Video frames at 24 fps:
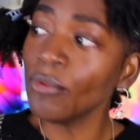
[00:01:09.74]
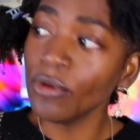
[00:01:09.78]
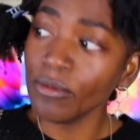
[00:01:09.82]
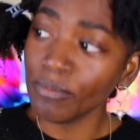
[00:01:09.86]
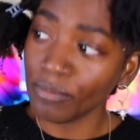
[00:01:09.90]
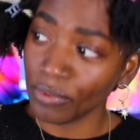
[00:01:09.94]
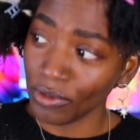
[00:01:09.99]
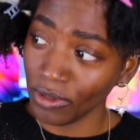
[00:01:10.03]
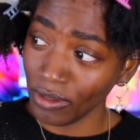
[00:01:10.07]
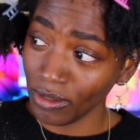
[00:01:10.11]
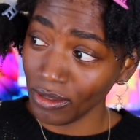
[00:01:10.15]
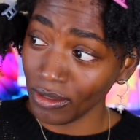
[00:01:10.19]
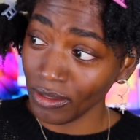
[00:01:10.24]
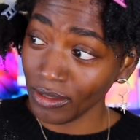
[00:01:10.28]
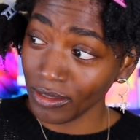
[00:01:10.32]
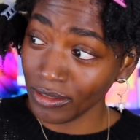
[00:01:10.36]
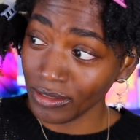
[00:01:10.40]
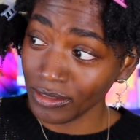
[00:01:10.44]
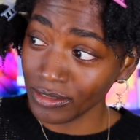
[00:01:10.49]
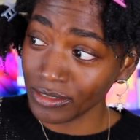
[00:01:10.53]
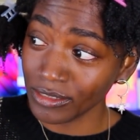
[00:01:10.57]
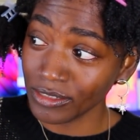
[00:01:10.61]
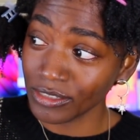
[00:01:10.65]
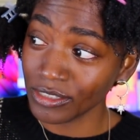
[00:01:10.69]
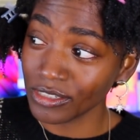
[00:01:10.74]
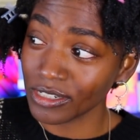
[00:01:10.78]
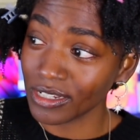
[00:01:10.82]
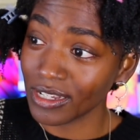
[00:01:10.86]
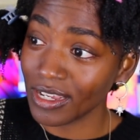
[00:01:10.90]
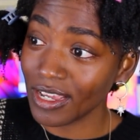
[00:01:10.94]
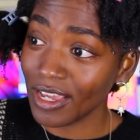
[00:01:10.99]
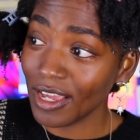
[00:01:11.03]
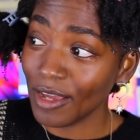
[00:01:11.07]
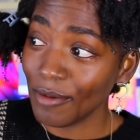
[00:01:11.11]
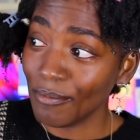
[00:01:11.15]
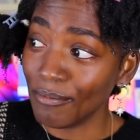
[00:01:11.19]
therapist,
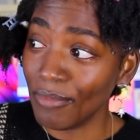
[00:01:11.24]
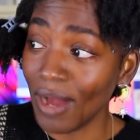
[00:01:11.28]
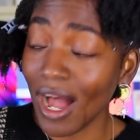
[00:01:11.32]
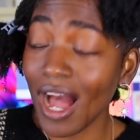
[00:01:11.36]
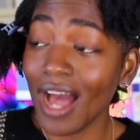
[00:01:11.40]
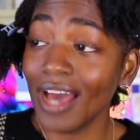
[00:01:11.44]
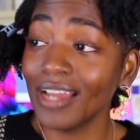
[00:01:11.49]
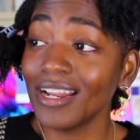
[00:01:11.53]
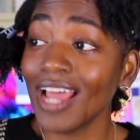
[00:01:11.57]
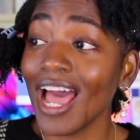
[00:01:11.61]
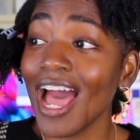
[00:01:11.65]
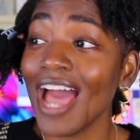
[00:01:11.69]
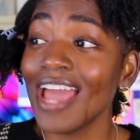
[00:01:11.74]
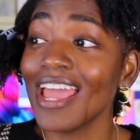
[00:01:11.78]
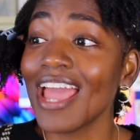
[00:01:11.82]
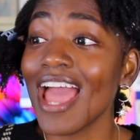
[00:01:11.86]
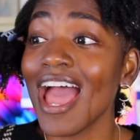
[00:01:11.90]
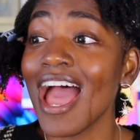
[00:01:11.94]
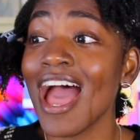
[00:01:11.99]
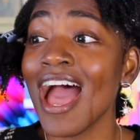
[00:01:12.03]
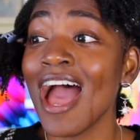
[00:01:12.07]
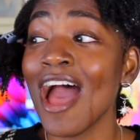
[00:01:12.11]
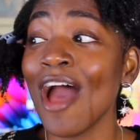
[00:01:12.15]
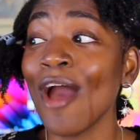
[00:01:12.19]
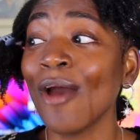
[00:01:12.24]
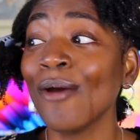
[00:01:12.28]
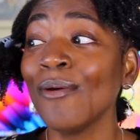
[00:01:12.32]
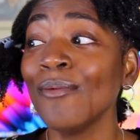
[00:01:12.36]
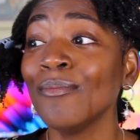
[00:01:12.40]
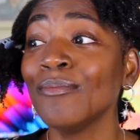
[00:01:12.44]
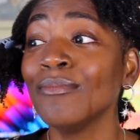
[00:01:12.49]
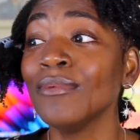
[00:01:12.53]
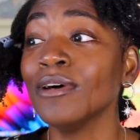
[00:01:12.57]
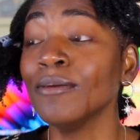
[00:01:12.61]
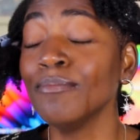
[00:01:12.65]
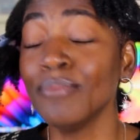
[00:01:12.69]
but I
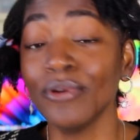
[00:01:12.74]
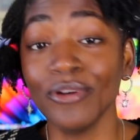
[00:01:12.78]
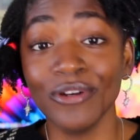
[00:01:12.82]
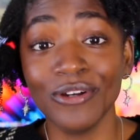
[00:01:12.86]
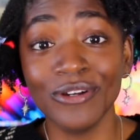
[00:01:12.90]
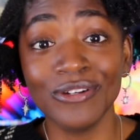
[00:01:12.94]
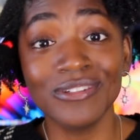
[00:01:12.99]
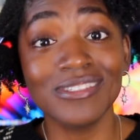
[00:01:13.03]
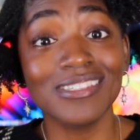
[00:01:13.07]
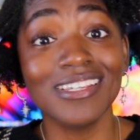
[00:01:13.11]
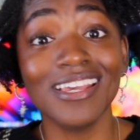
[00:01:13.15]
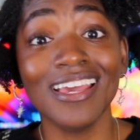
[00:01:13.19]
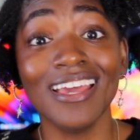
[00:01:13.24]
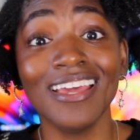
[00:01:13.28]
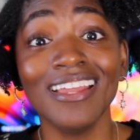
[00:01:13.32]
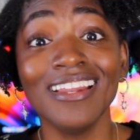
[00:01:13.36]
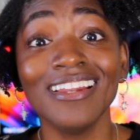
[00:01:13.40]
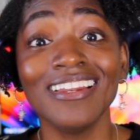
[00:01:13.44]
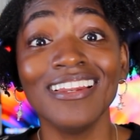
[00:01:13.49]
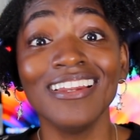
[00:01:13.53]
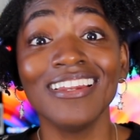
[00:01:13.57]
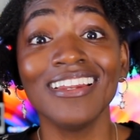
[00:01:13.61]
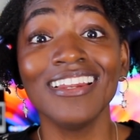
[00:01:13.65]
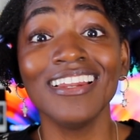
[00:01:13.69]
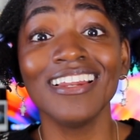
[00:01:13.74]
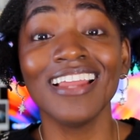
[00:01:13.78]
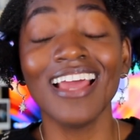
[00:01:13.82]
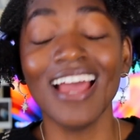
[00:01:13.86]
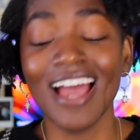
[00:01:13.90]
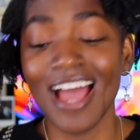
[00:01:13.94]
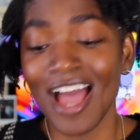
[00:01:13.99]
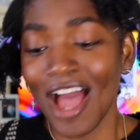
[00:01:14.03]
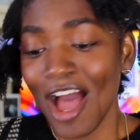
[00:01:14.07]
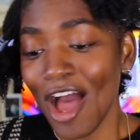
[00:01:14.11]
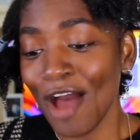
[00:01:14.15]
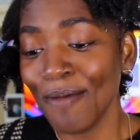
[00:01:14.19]
am a person
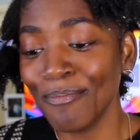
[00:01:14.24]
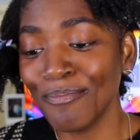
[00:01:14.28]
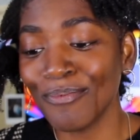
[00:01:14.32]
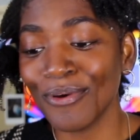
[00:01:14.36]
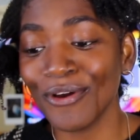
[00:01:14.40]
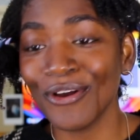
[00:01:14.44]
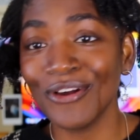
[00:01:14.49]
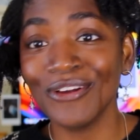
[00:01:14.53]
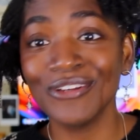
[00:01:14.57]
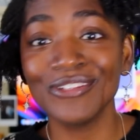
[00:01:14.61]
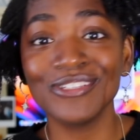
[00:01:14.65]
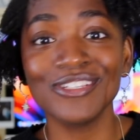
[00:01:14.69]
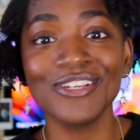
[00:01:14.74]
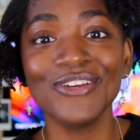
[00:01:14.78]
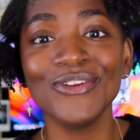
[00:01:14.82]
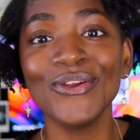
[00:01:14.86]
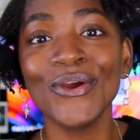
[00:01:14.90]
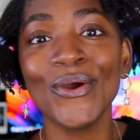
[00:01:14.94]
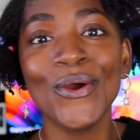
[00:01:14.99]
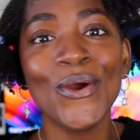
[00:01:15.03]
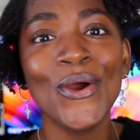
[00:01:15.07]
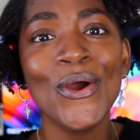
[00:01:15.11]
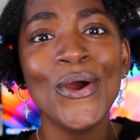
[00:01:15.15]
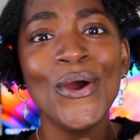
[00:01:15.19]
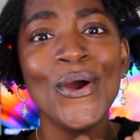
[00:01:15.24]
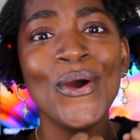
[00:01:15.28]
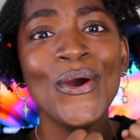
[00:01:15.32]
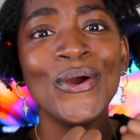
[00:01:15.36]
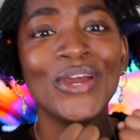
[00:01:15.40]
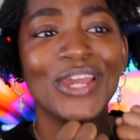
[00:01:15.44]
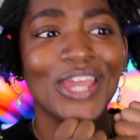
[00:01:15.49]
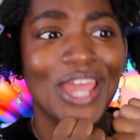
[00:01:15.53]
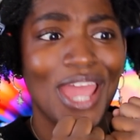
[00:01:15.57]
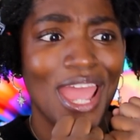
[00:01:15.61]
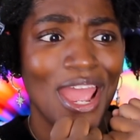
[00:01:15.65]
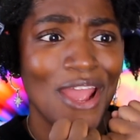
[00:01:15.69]
who
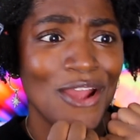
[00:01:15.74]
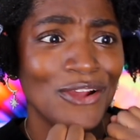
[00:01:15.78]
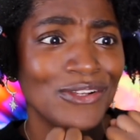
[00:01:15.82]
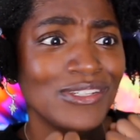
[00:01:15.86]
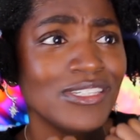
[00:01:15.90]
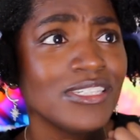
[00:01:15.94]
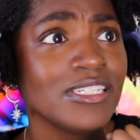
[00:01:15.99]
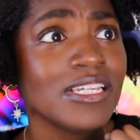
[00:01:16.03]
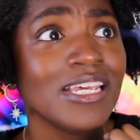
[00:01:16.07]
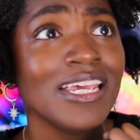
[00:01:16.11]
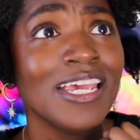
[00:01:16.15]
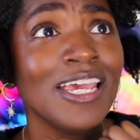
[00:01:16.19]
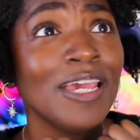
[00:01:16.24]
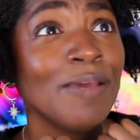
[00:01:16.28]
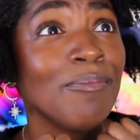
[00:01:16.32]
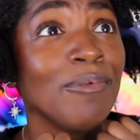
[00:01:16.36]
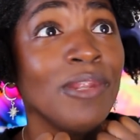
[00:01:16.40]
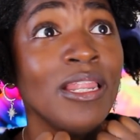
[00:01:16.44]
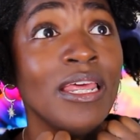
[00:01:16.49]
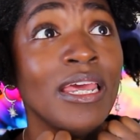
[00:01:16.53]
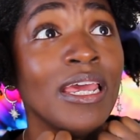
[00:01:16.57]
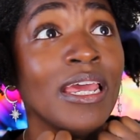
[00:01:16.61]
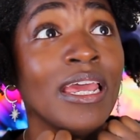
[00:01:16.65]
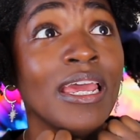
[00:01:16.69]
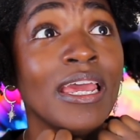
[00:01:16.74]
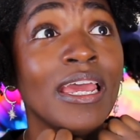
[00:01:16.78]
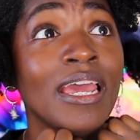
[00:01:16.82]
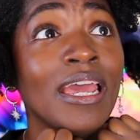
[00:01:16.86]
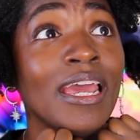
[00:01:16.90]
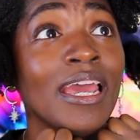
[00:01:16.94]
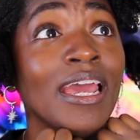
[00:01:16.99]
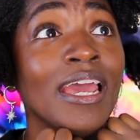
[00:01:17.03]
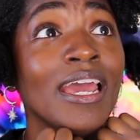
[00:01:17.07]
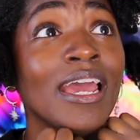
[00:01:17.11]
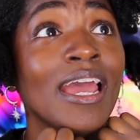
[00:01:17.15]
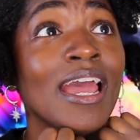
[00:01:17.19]
cares
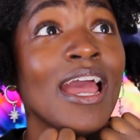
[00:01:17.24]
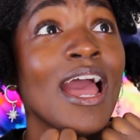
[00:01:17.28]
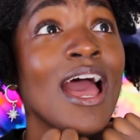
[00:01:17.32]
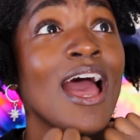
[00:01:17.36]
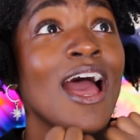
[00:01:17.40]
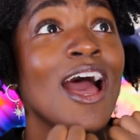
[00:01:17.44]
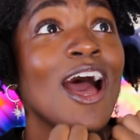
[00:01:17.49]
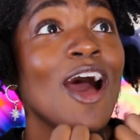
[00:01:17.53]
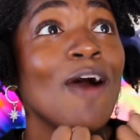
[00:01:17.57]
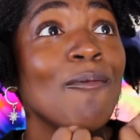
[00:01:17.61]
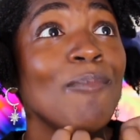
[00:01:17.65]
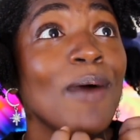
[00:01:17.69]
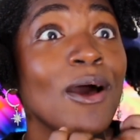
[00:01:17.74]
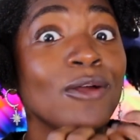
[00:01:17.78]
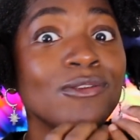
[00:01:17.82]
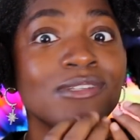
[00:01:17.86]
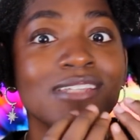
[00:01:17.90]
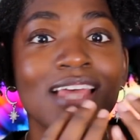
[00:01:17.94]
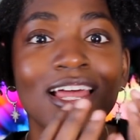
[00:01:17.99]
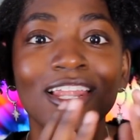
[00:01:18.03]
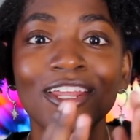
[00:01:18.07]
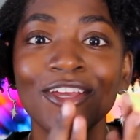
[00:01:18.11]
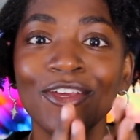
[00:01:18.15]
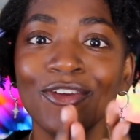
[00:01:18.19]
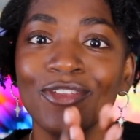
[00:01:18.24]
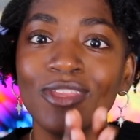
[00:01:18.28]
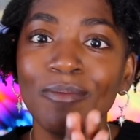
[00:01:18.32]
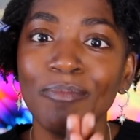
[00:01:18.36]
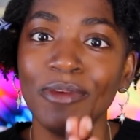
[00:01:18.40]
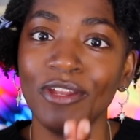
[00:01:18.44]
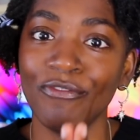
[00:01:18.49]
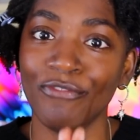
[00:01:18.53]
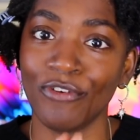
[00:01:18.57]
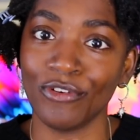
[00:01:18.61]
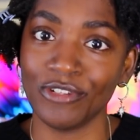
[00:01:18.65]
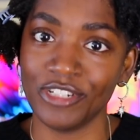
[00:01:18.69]
deeply about telling you the
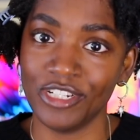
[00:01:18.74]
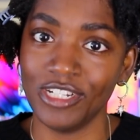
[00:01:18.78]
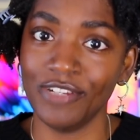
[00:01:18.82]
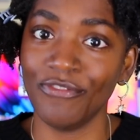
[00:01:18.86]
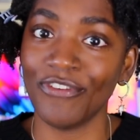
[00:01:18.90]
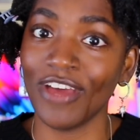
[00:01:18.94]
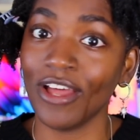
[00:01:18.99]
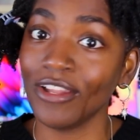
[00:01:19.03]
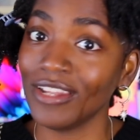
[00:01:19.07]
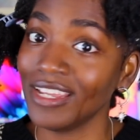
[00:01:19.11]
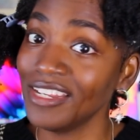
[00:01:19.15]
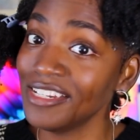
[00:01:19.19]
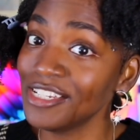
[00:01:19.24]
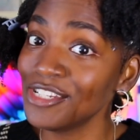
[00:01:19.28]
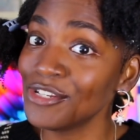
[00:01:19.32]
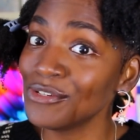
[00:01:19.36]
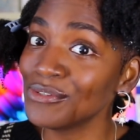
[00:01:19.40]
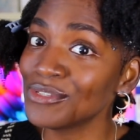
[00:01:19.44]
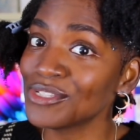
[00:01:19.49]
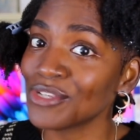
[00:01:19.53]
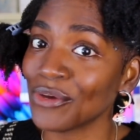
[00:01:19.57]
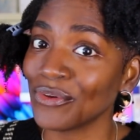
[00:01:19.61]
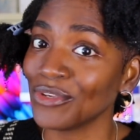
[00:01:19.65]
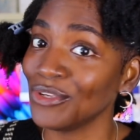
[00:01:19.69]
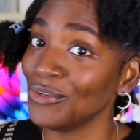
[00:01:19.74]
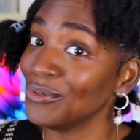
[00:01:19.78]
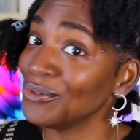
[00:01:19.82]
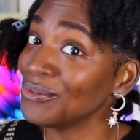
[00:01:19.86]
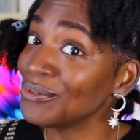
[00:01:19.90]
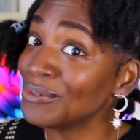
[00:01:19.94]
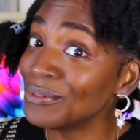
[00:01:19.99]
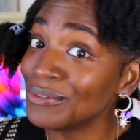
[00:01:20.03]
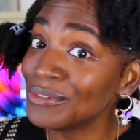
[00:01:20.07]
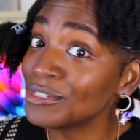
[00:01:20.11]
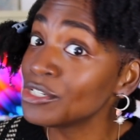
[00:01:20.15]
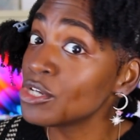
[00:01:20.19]
pitfall she fell into so
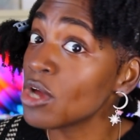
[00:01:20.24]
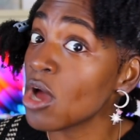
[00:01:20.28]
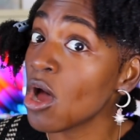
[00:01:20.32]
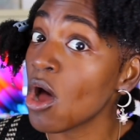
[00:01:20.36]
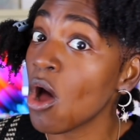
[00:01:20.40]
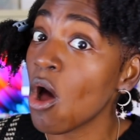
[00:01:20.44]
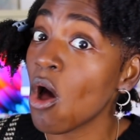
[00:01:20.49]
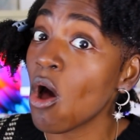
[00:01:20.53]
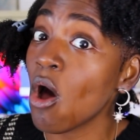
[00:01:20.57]
you don't.